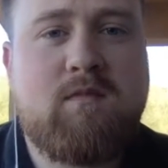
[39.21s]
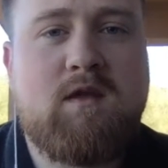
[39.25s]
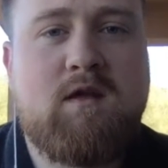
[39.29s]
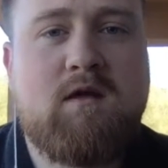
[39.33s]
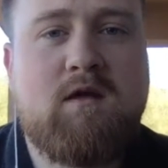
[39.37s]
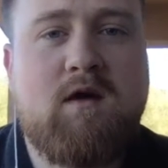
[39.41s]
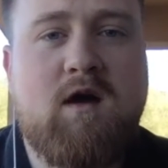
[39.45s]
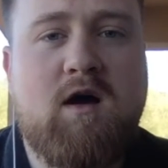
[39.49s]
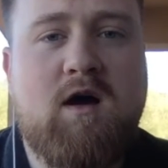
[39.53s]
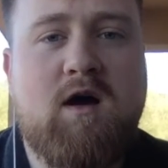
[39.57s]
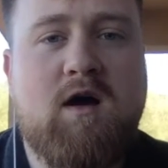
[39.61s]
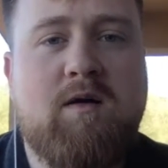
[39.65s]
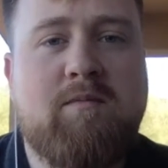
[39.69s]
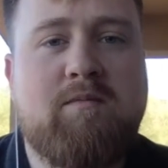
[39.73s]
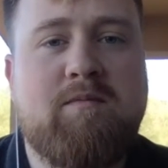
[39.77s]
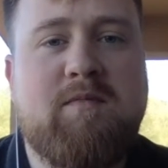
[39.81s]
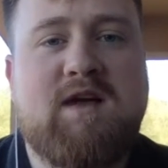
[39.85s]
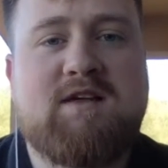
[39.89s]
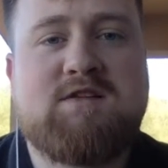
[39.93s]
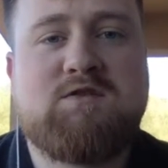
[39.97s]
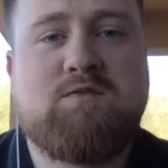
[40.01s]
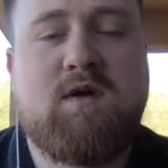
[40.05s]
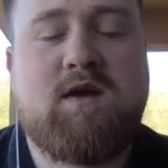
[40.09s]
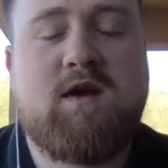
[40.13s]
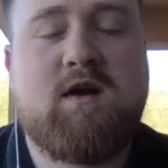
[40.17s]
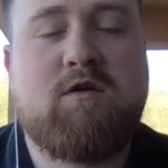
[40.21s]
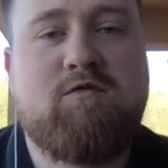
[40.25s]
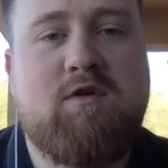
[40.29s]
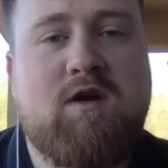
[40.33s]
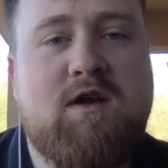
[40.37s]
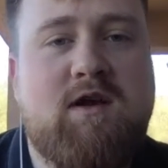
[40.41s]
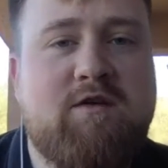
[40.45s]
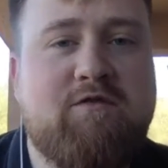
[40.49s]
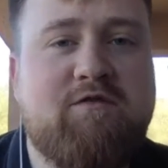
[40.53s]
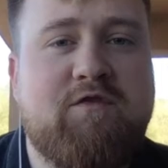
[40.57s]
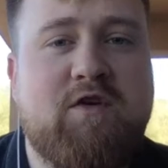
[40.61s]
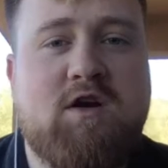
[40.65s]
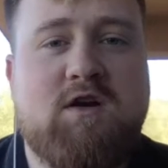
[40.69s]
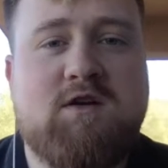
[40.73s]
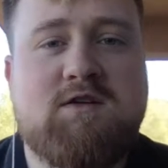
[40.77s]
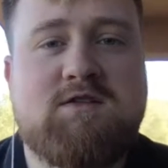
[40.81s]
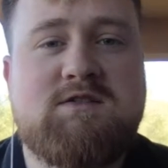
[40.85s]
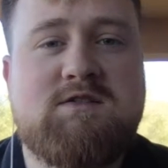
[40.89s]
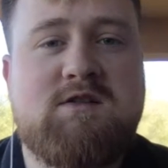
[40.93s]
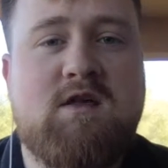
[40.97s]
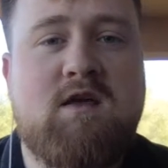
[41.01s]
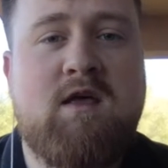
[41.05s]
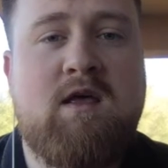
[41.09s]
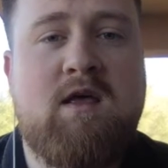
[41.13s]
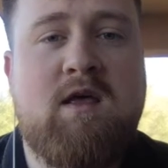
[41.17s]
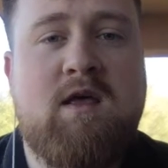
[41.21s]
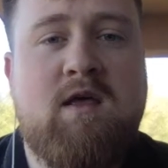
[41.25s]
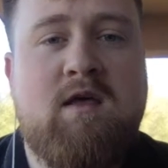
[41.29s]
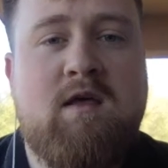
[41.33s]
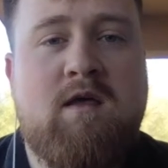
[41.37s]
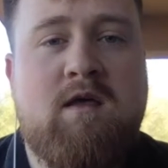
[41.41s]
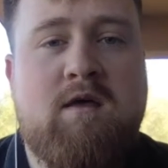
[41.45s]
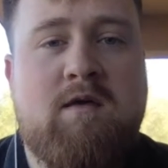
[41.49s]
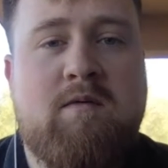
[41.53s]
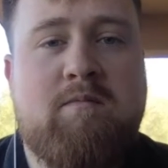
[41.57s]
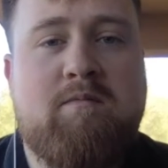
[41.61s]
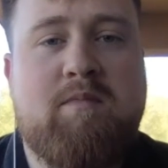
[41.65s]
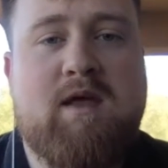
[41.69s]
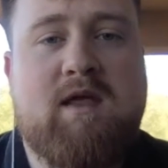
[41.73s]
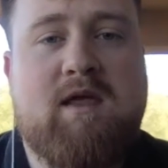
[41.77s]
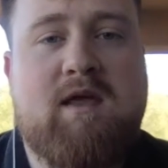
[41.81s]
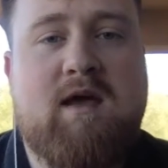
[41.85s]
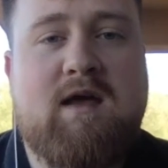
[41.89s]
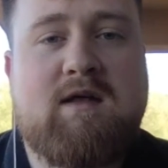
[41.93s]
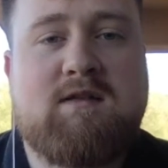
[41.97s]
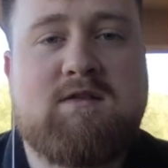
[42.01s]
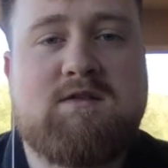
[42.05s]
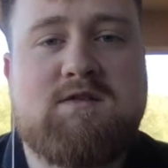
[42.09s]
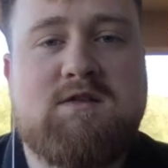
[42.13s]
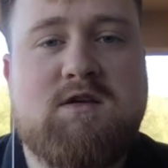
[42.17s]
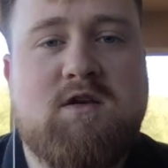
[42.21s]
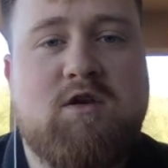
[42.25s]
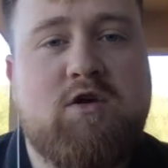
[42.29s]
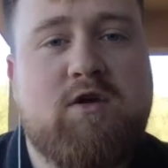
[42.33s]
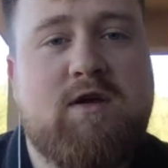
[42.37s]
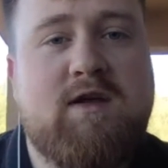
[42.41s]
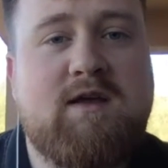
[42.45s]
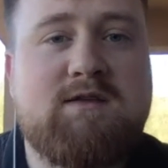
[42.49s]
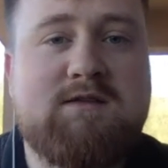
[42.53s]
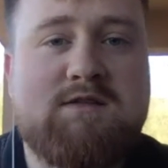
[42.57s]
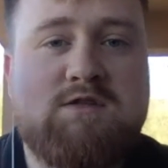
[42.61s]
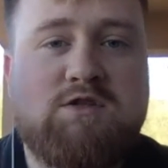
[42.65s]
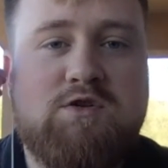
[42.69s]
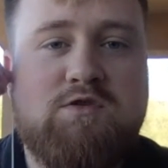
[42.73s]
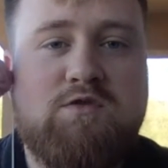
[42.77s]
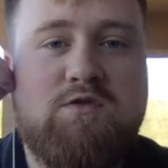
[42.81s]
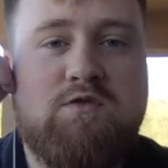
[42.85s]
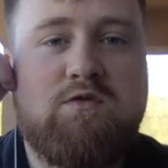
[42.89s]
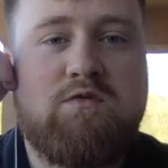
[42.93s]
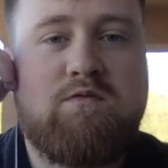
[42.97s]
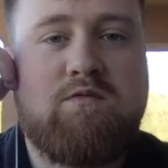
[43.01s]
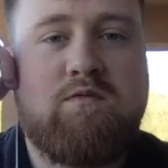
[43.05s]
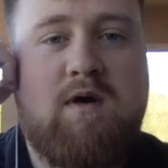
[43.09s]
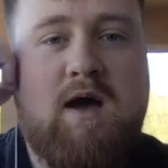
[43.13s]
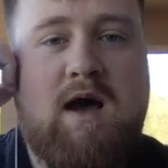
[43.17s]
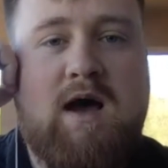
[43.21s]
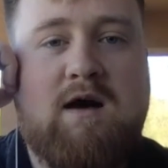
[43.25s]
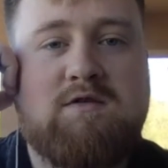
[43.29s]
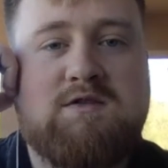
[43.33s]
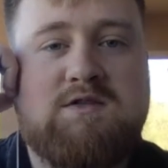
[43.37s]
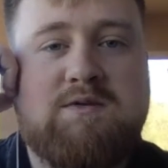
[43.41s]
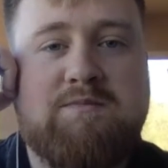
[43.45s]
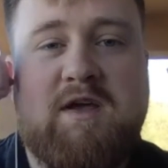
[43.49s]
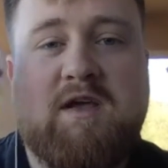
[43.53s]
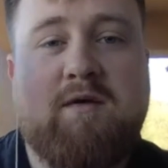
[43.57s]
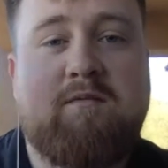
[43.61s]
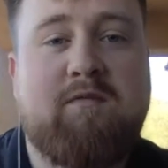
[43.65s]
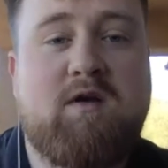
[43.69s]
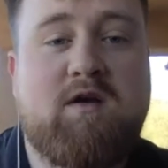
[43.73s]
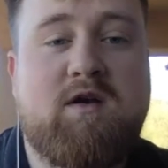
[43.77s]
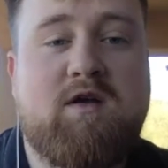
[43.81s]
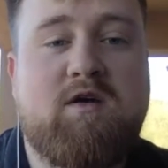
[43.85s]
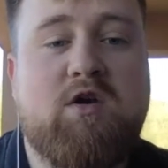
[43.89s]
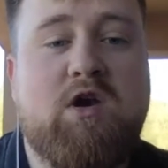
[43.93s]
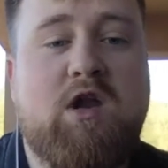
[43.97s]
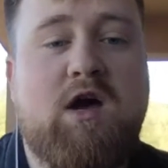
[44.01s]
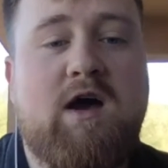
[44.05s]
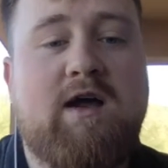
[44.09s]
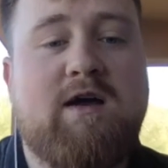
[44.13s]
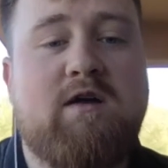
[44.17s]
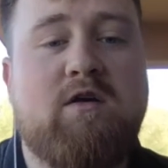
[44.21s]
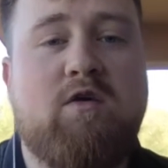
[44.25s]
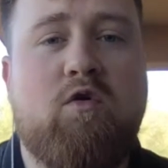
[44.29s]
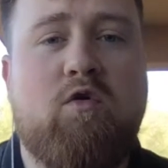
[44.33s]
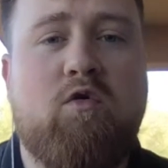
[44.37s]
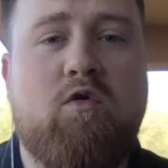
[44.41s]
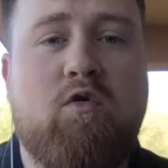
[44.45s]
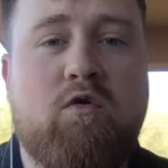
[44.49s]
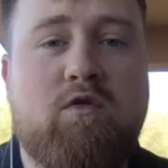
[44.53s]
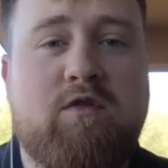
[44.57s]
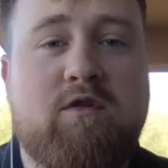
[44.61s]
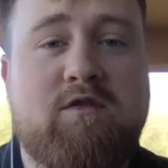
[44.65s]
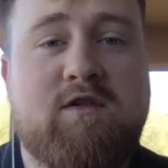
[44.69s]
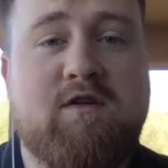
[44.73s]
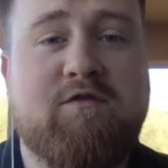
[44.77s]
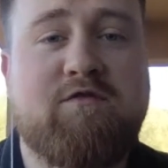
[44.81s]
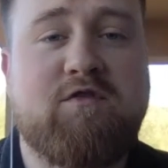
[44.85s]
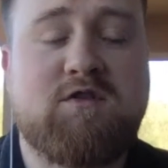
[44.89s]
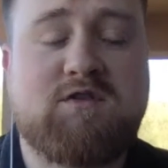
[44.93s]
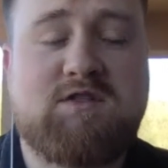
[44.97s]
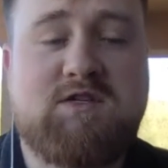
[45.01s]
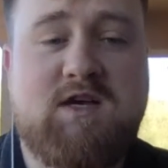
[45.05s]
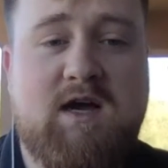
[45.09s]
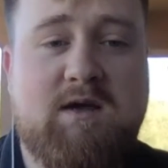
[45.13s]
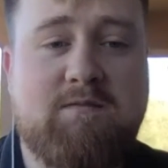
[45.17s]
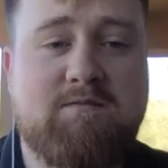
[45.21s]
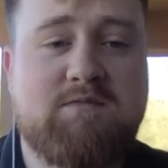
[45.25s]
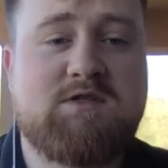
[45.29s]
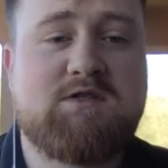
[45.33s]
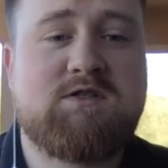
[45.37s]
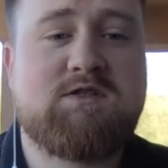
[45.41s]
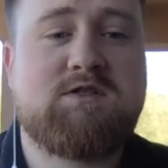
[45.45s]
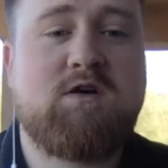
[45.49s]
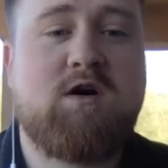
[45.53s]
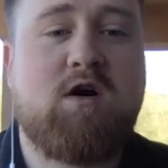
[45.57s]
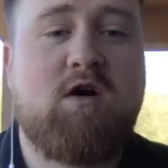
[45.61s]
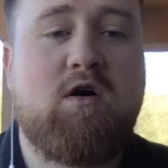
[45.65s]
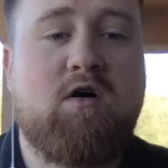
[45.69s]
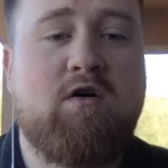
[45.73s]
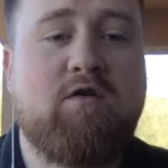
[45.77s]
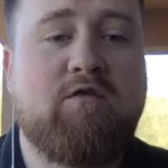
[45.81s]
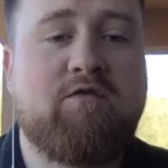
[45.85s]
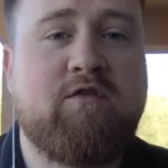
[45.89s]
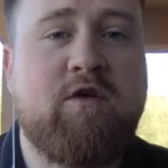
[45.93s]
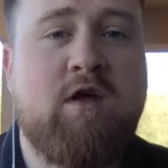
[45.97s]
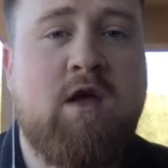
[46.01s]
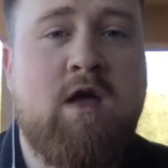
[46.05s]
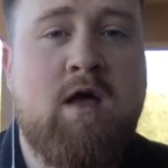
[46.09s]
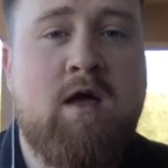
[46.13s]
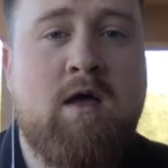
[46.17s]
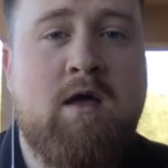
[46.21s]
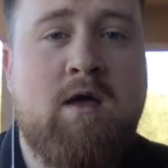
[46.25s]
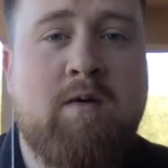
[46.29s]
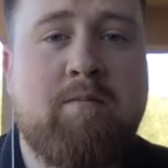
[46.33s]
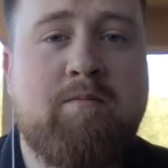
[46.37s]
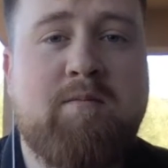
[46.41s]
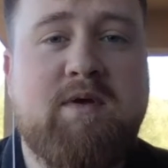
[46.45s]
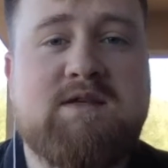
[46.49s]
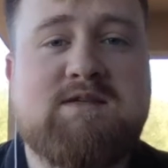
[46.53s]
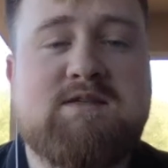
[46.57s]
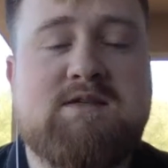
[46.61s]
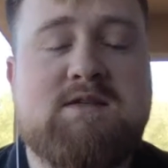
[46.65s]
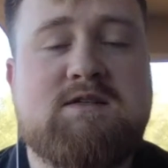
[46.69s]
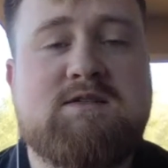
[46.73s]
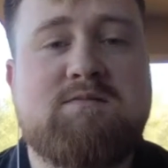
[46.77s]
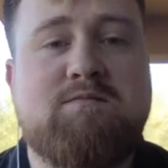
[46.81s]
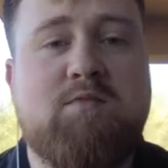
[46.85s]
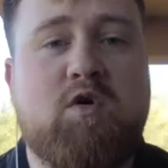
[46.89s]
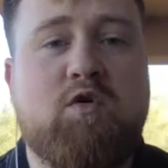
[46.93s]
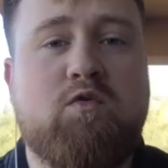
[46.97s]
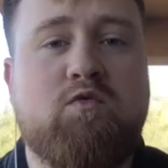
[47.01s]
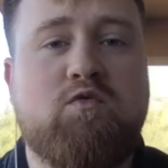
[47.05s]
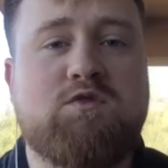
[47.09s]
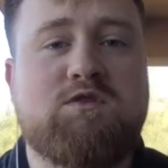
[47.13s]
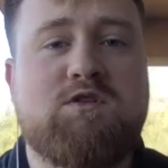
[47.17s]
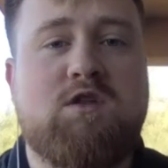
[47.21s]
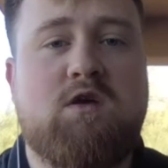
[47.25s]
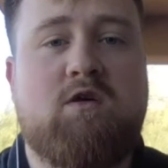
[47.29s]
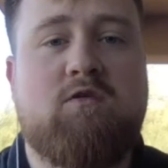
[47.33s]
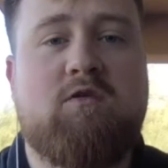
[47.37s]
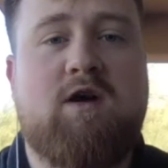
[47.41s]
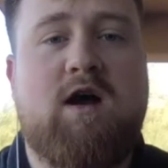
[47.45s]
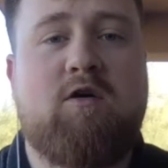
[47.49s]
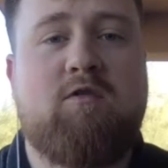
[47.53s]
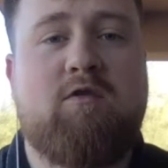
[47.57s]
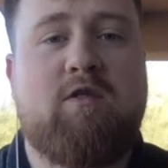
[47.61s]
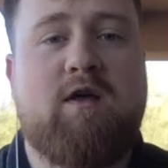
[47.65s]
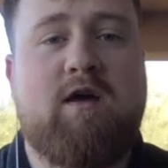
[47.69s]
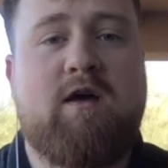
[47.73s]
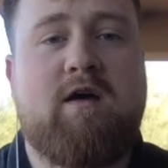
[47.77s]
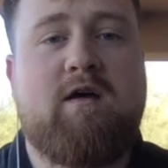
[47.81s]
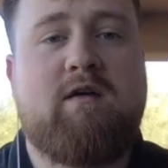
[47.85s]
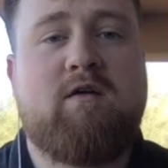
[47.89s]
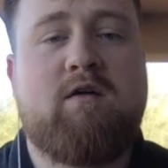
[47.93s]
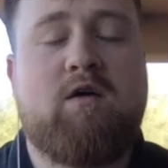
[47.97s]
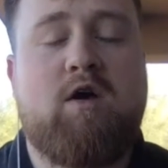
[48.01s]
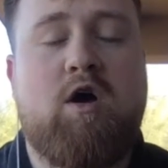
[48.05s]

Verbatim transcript: That's when I really first began to look into how to make money online or the different types of business models that are out there.